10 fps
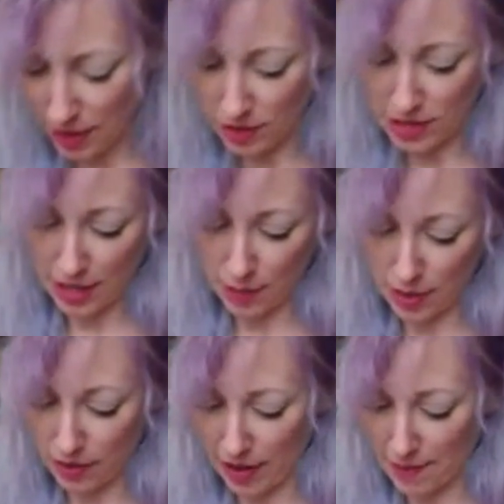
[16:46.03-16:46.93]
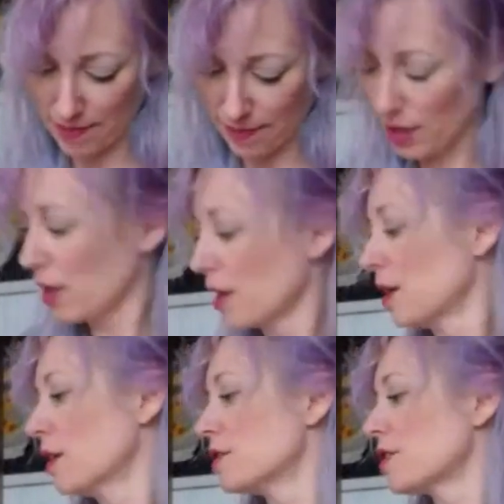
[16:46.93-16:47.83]
looks like it went all right.
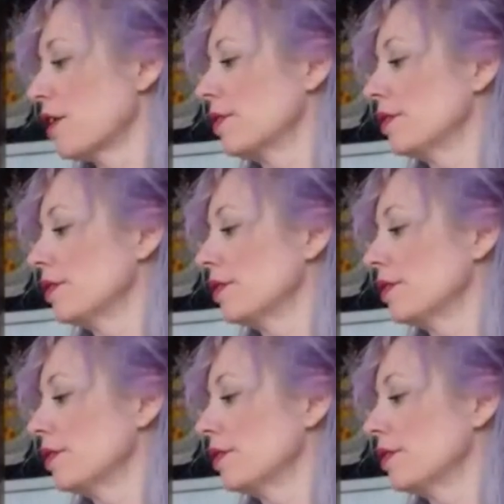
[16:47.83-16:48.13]
So